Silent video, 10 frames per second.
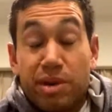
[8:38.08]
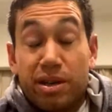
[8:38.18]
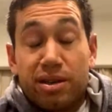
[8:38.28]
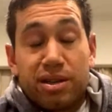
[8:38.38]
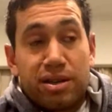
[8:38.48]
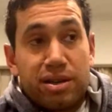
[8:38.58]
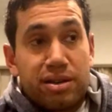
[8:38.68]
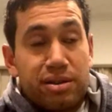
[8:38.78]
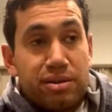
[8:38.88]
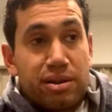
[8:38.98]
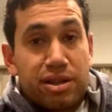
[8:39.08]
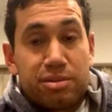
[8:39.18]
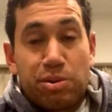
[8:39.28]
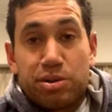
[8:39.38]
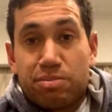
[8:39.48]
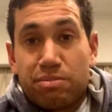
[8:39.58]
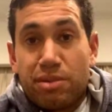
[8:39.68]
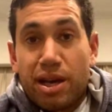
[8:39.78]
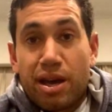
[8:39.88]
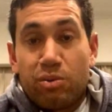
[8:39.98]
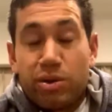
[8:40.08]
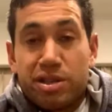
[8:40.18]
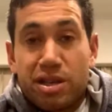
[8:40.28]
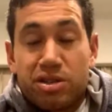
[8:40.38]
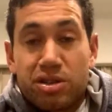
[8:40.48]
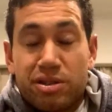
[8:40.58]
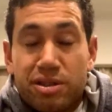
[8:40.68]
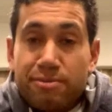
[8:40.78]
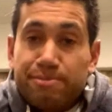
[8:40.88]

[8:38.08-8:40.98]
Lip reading: make hay while the sun shines.